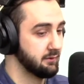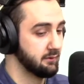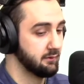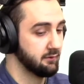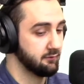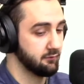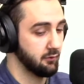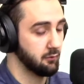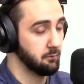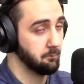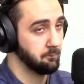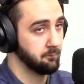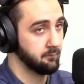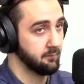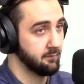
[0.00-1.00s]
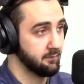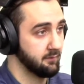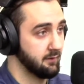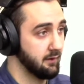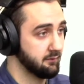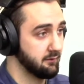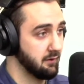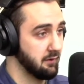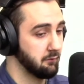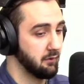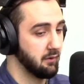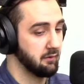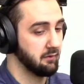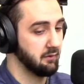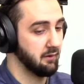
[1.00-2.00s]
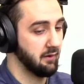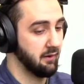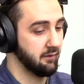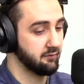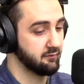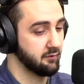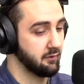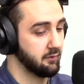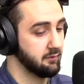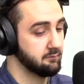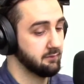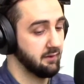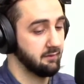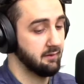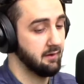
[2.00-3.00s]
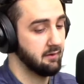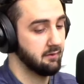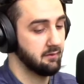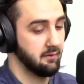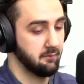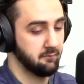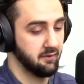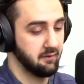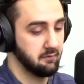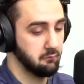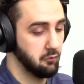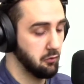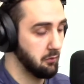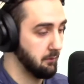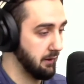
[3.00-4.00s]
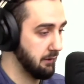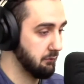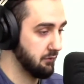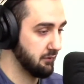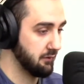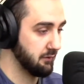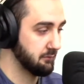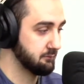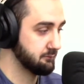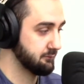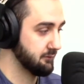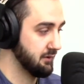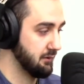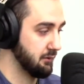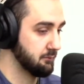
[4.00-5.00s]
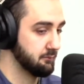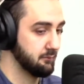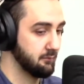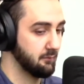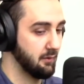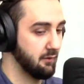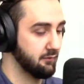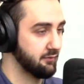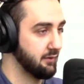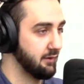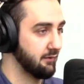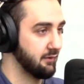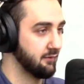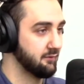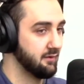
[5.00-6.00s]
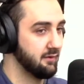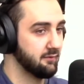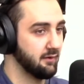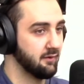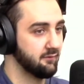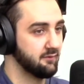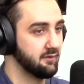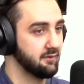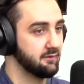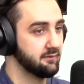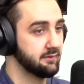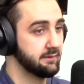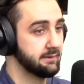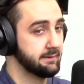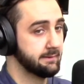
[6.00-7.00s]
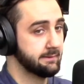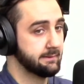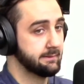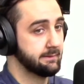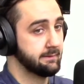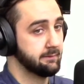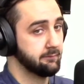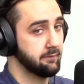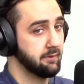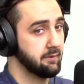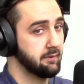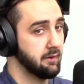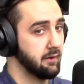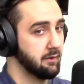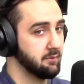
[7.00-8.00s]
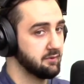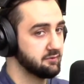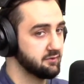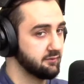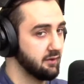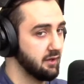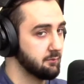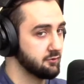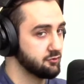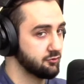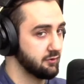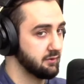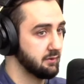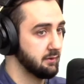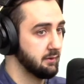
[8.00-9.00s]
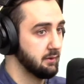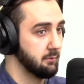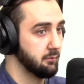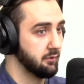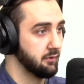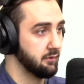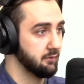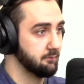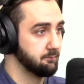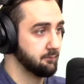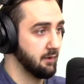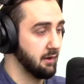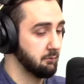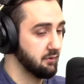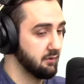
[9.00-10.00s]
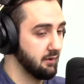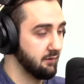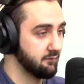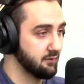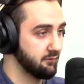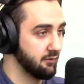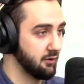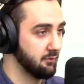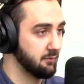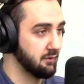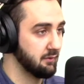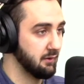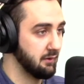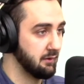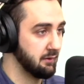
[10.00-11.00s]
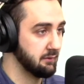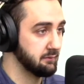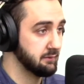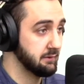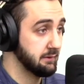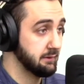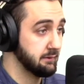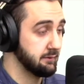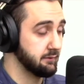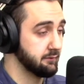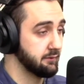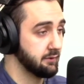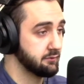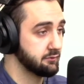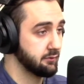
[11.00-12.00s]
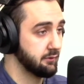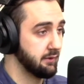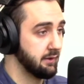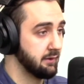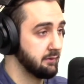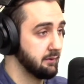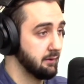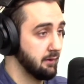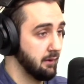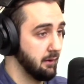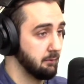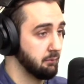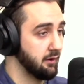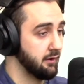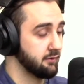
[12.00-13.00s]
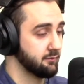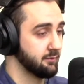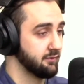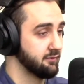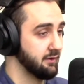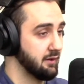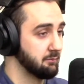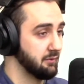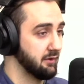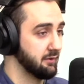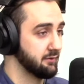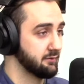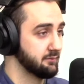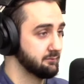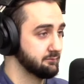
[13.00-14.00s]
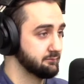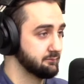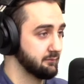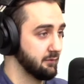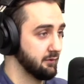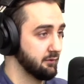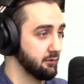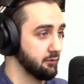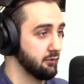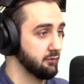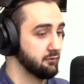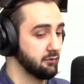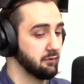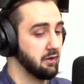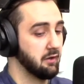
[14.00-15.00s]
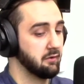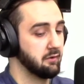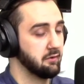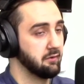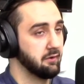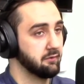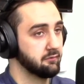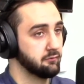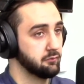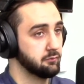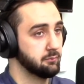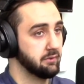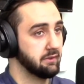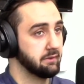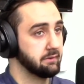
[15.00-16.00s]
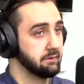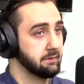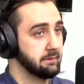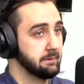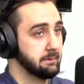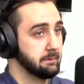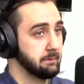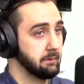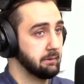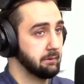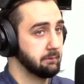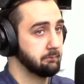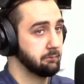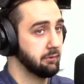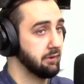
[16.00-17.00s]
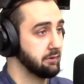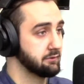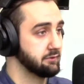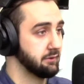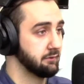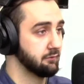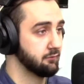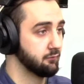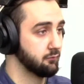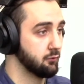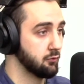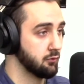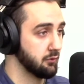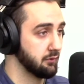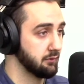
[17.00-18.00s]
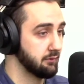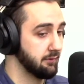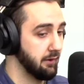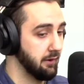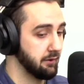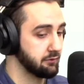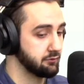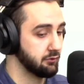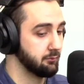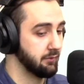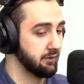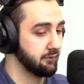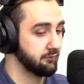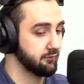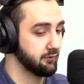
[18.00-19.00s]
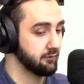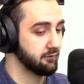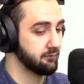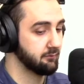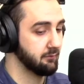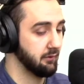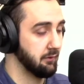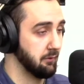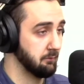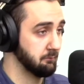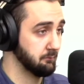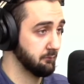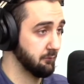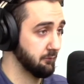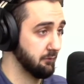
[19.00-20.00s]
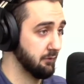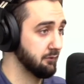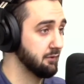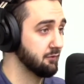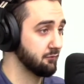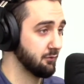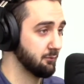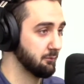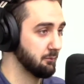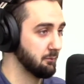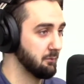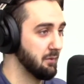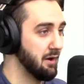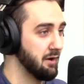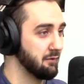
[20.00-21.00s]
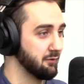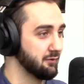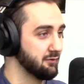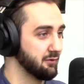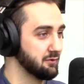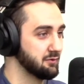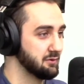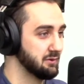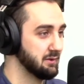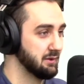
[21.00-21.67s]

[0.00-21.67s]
So that's kind of what I started, and then I'm like, well, I want to, outside NFTs right now, I mean, it's just imagery, but I'm going to have development on Decentraland and possibly Sandbox. So those are kind of the next two big blockchains for the actual metaverse, at least from my research.